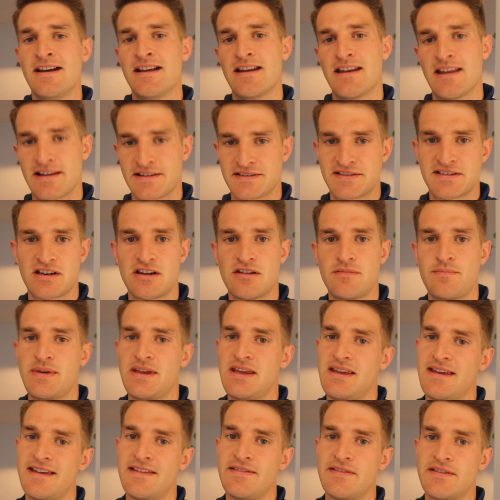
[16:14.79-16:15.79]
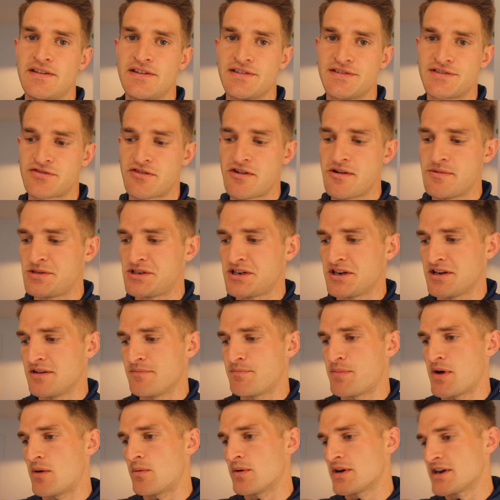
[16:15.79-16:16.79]
Links are going to be in the
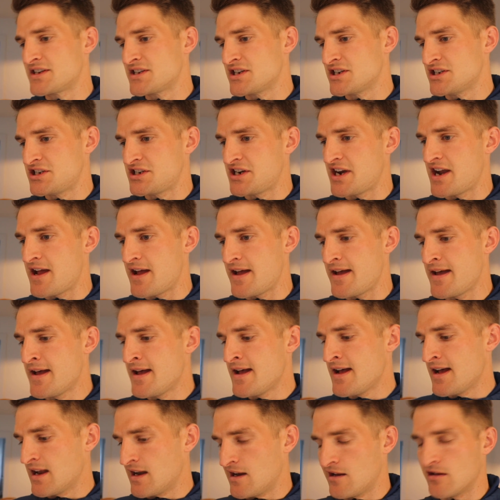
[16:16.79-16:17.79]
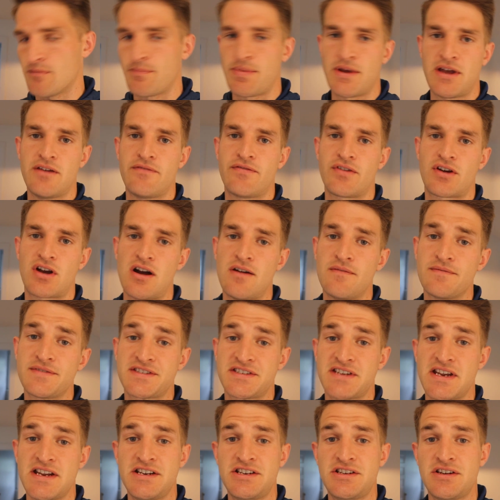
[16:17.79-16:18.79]
description, but I wanted to share a little bit of a
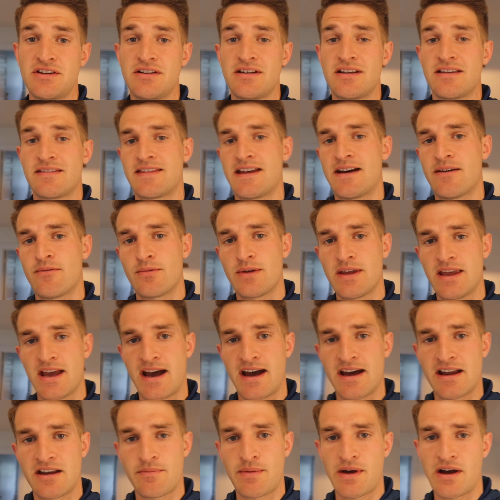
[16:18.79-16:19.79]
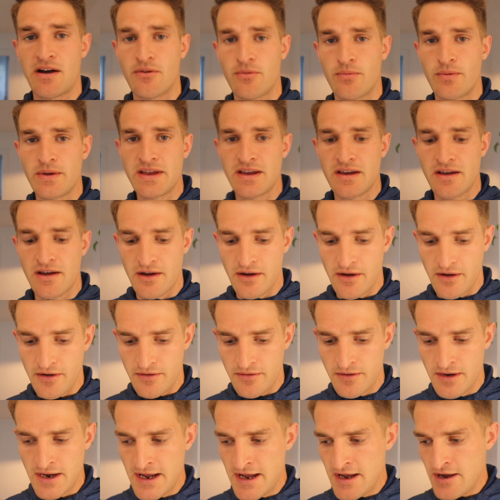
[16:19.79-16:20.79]
conversation that we had about a week
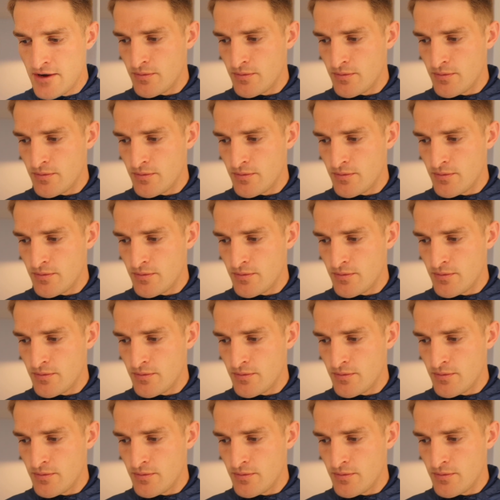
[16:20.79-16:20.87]
ago.